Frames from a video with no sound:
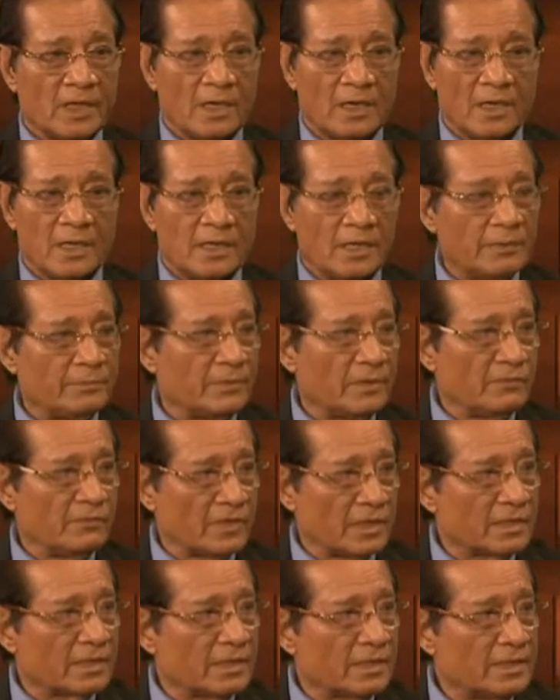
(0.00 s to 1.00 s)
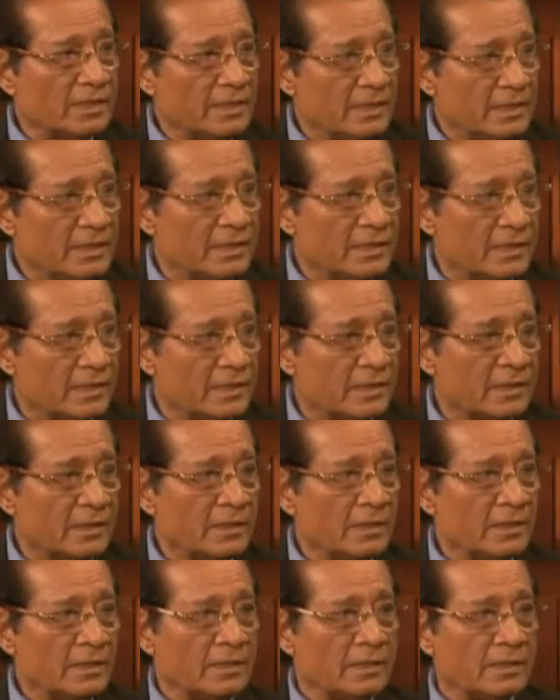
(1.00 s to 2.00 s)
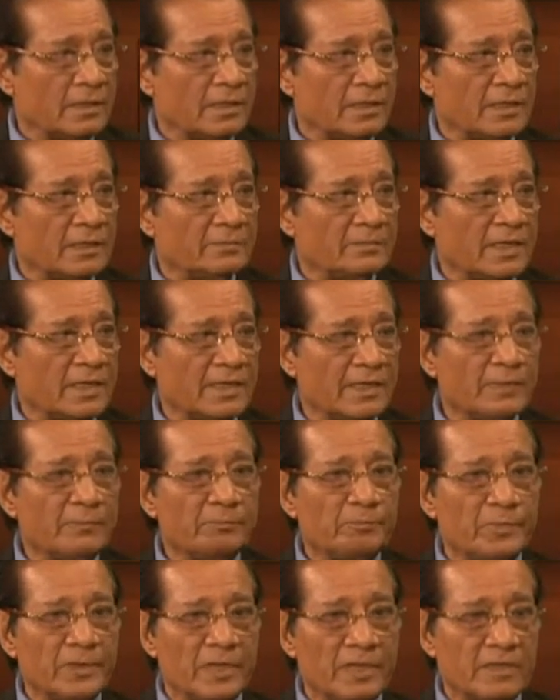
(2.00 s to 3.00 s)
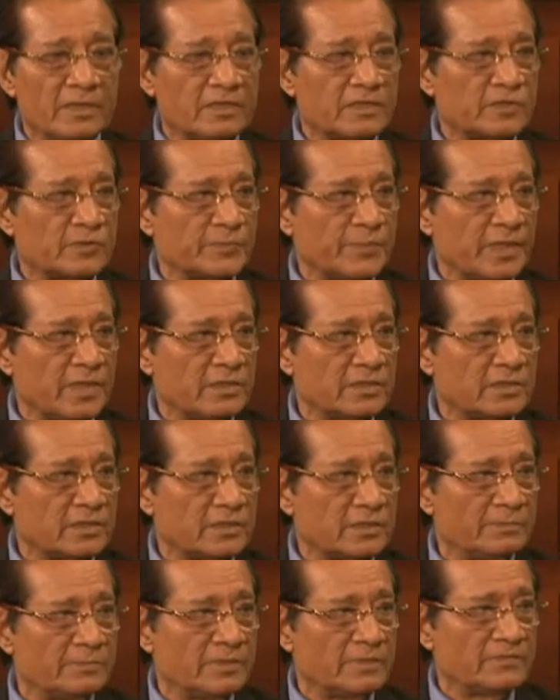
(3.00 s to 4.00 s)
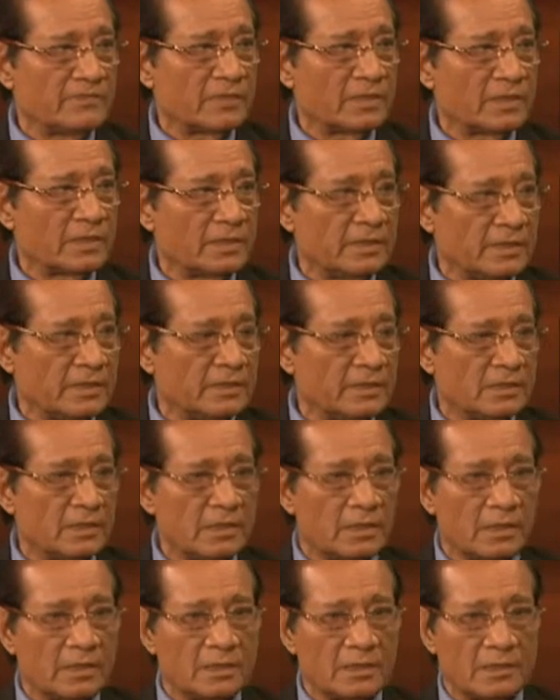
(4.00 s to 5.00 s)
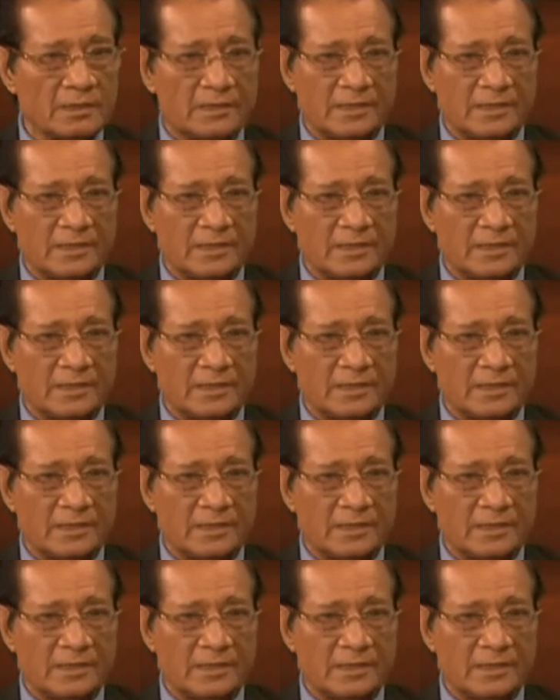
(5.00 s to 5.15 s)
I have been working here, and my employer sponsored me for a green card,